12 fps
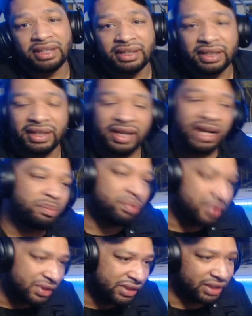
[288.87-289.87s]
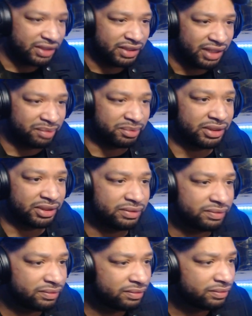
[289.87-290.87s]
And I appreciate that, man.
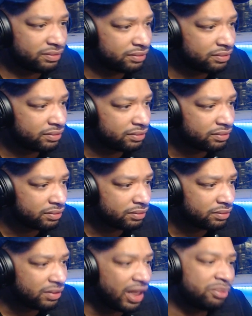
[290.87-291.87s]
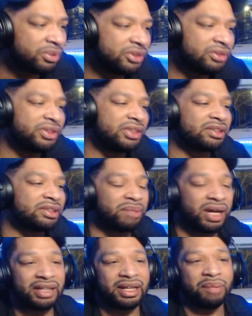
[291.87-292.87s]
Like, when you see
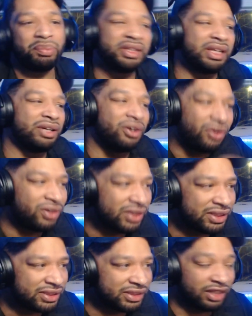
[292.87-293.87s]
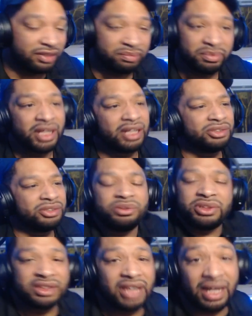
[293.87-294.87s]
somebody that put their all in something, you
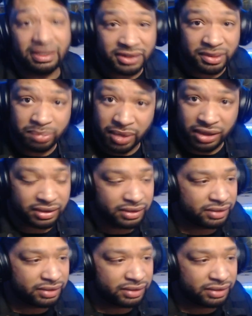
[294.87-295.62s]
just gotta respect it.